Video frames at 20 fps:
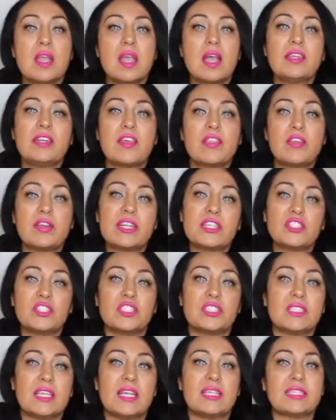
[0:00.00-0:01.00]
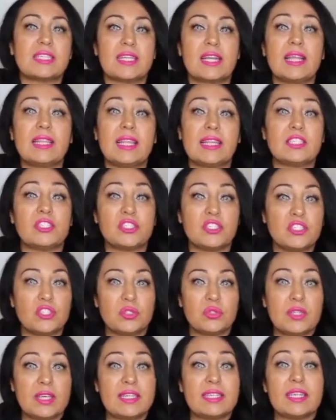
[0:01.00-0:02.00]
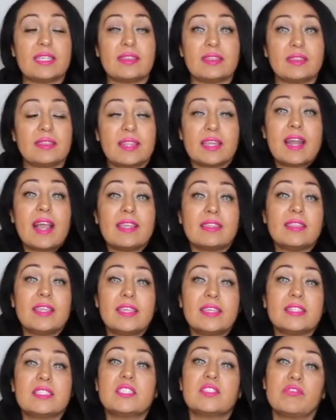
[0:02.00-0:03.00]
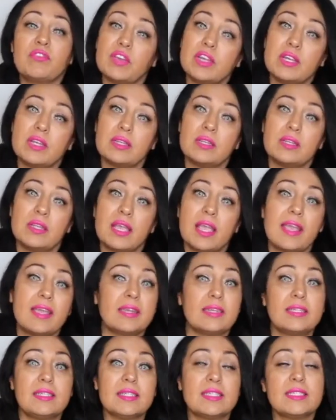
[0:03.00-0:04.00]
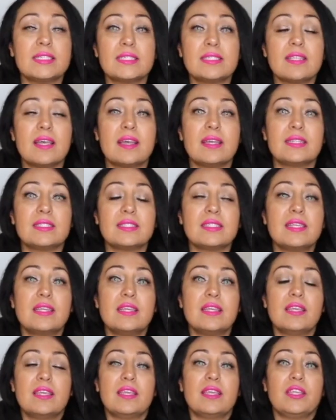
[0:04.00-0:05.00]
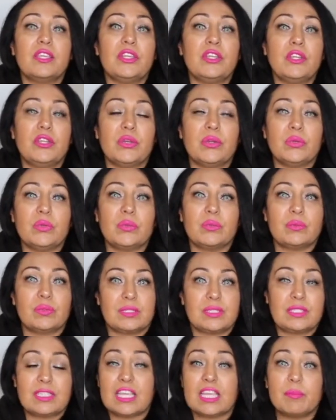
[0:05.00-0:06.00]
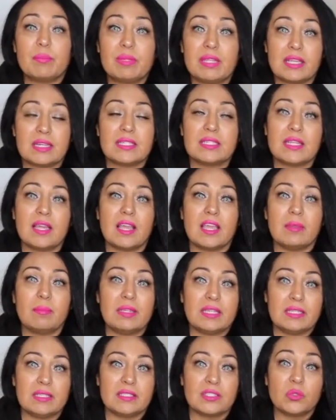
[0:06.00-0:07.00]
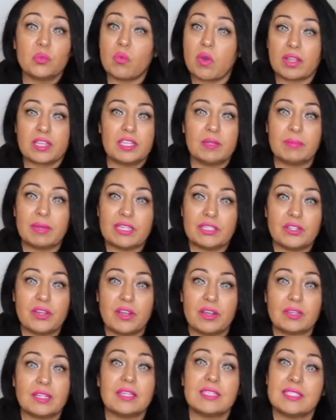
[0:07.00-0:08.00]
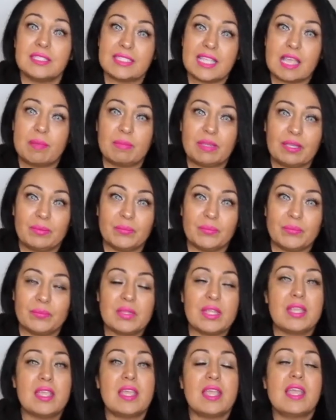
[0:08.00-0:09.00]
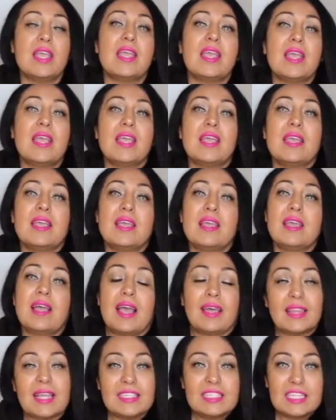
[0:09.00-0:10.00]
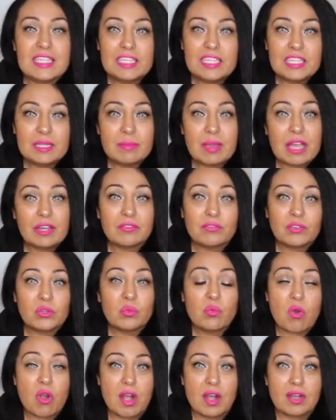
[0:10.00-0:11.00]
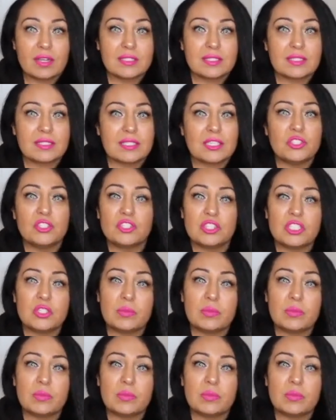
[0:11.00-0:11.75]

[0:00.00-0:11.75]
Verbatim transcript: Another exercise that I like to do that that I think is fun and does not, you know, take up a lot of time is walking my dog, Sammy. I like taking him out for walks. Usually